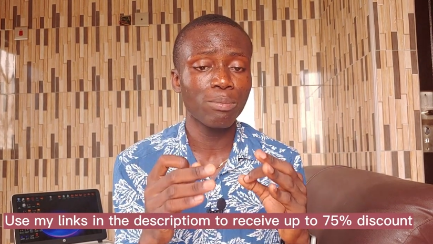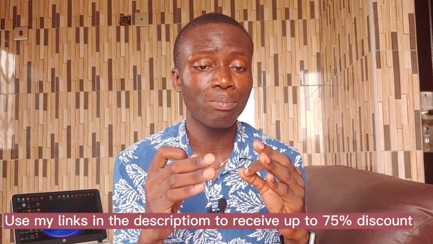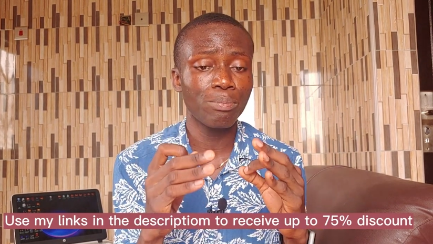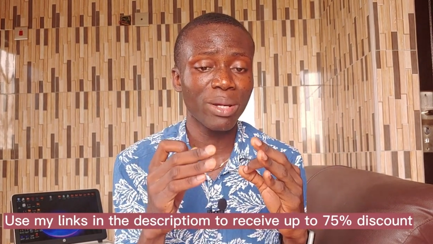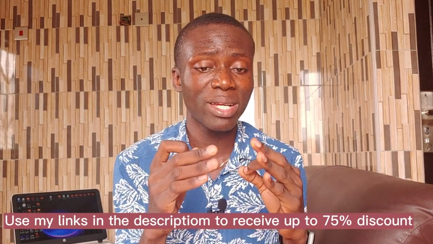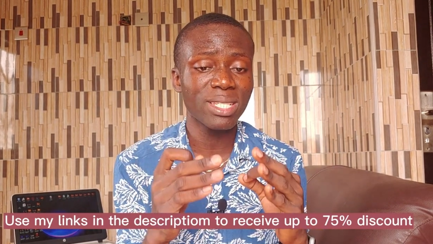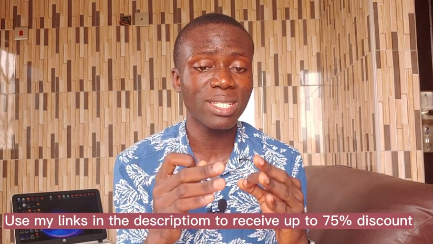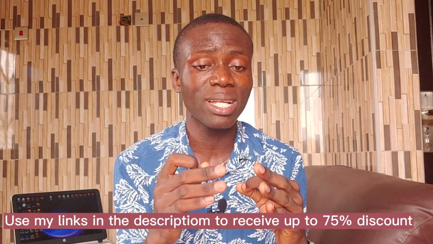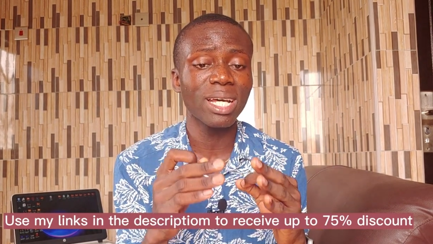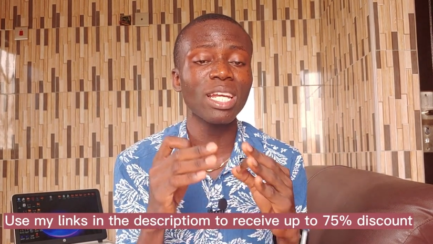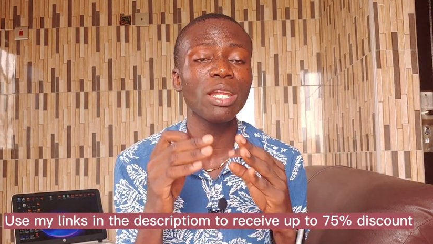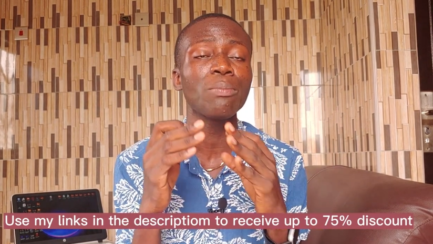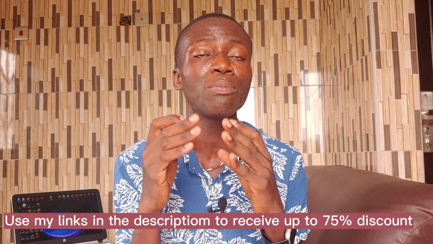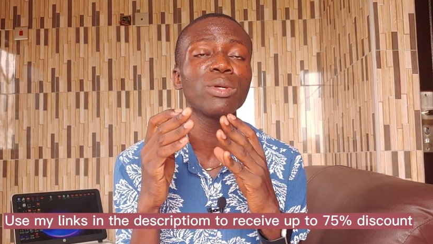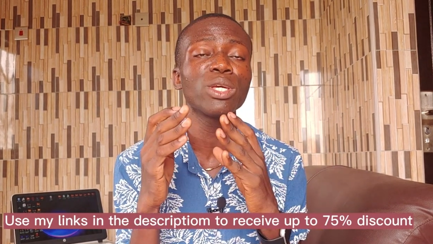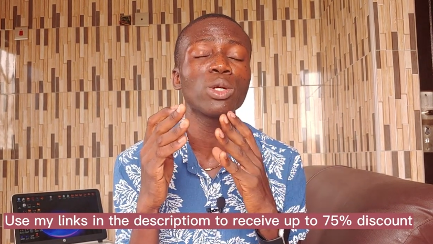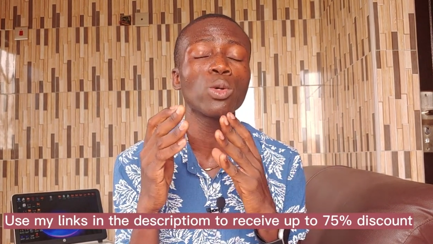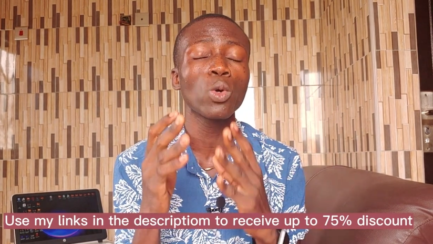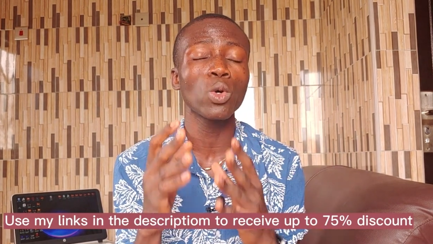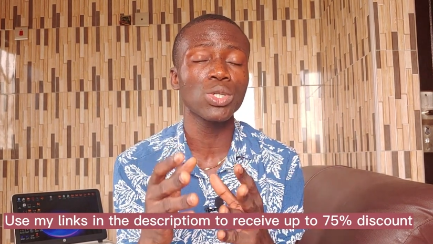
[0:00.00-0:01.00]
personally
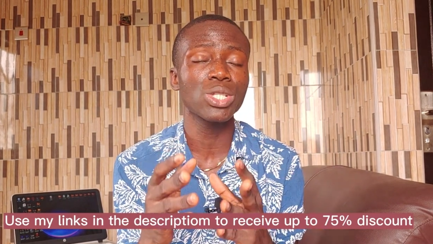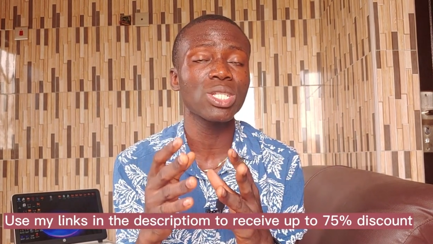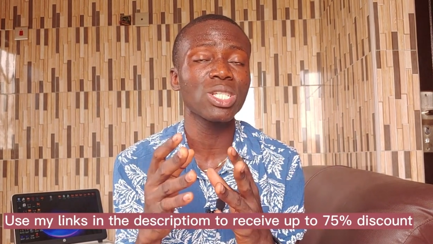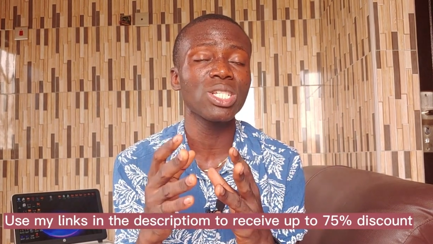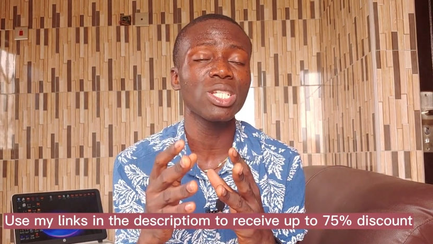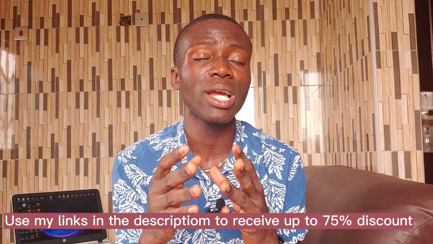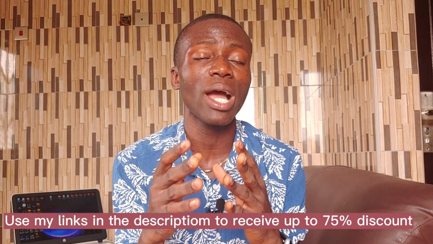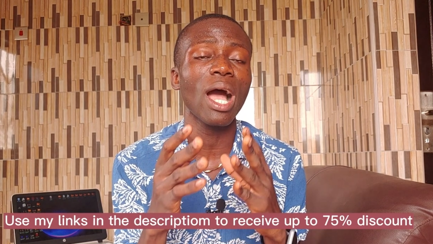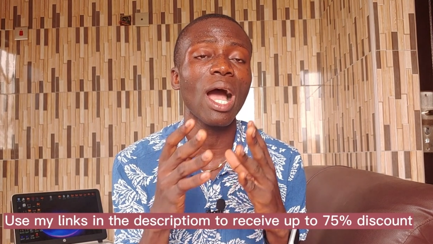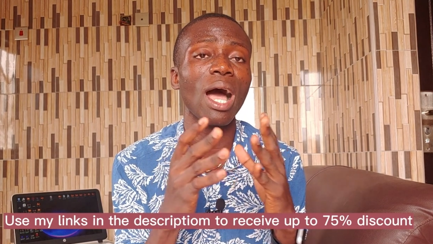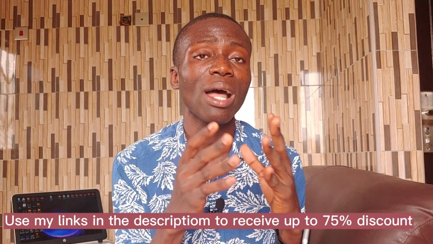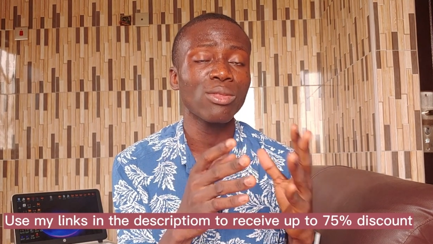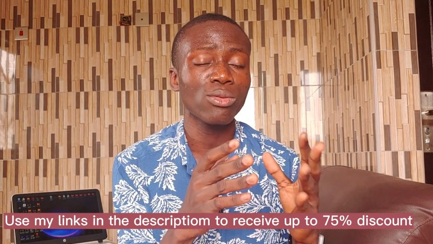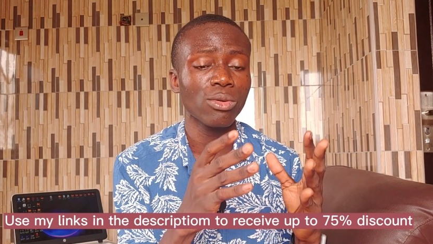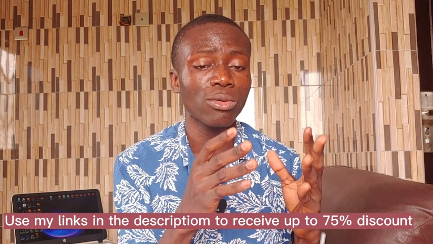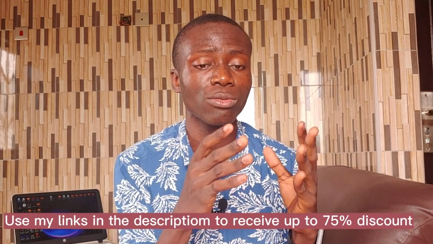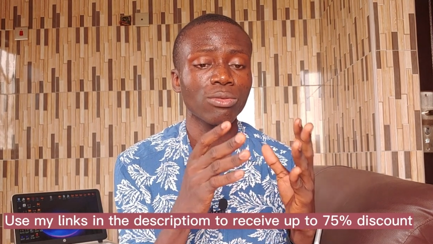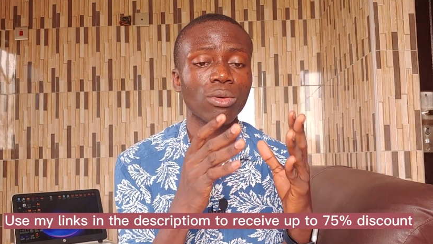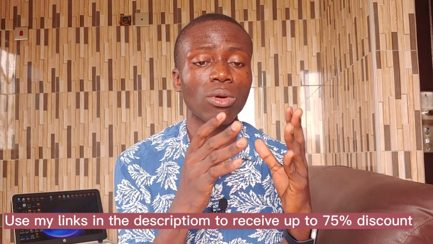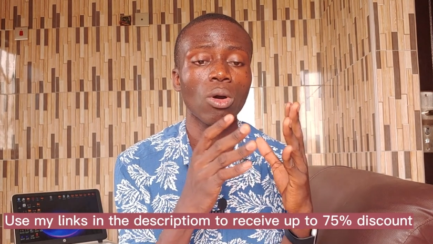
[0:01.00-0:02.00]
pick Hostinger out
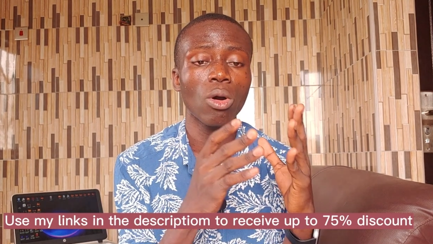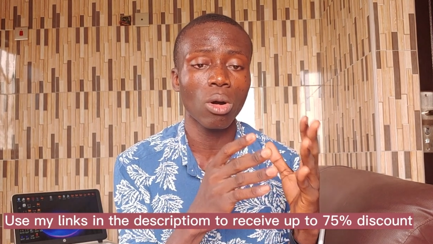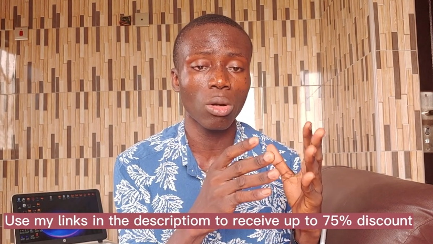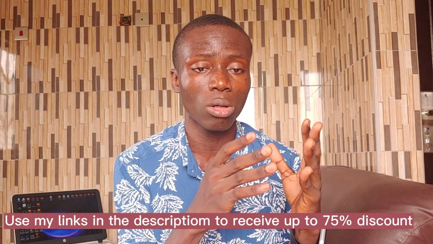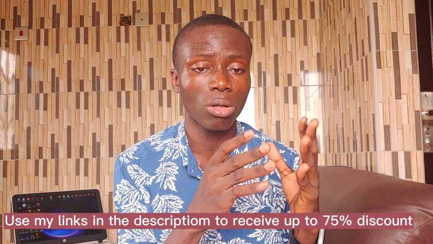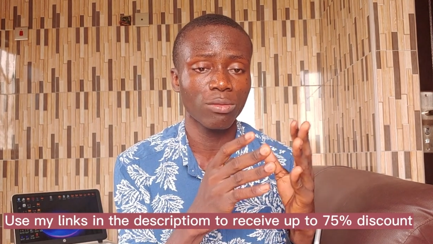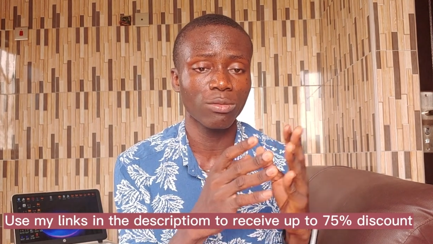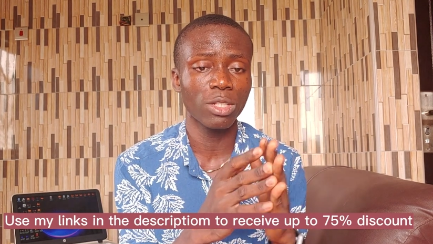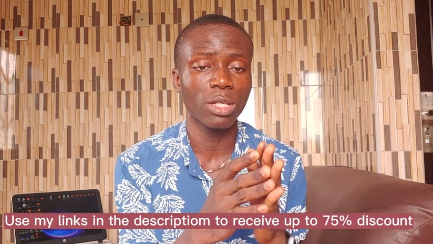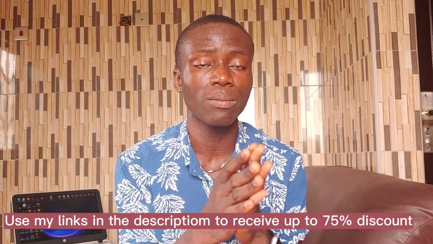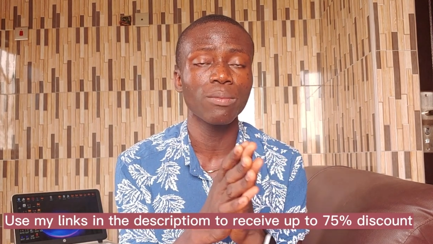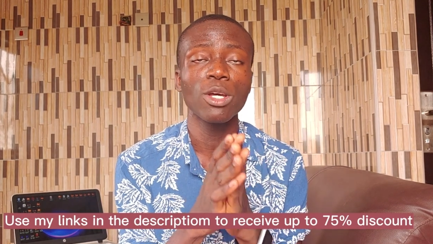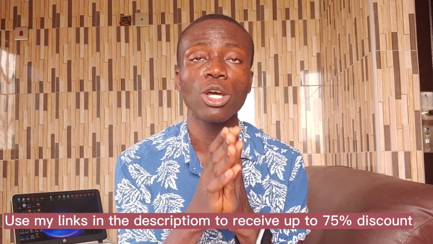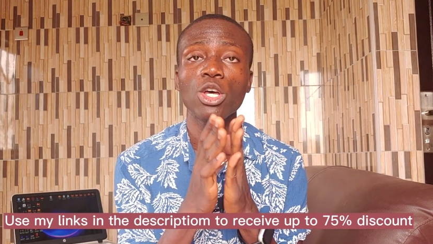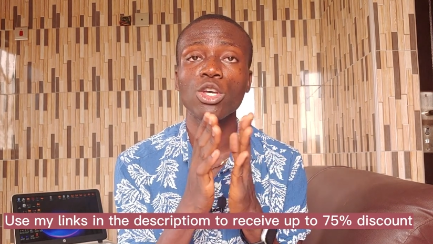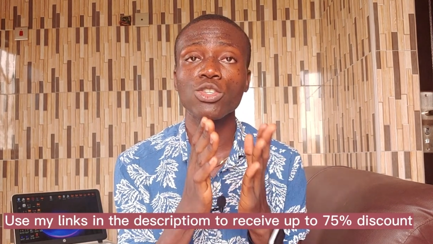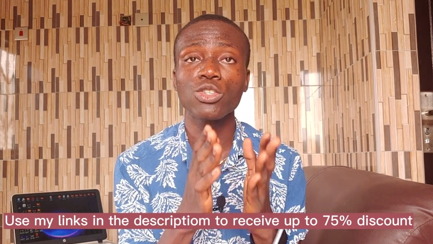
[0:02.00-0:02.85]
of all of them.